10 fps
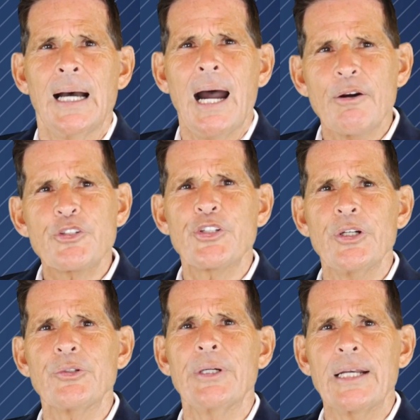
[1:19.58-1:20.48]
Our
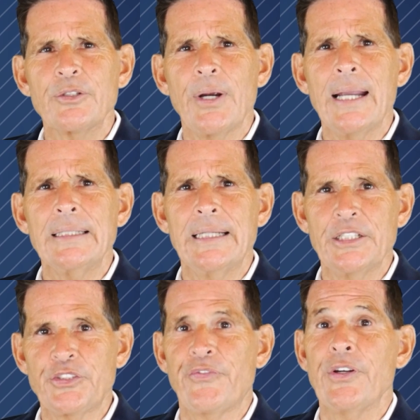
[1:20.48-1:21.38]
children and
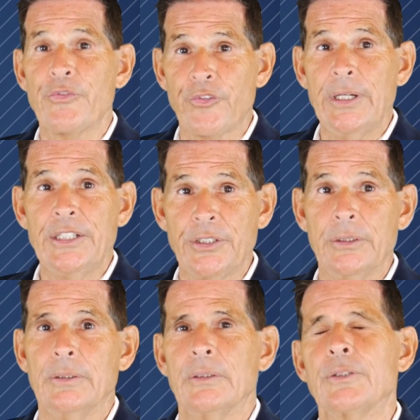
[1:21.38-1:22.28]
grandkids feel free to,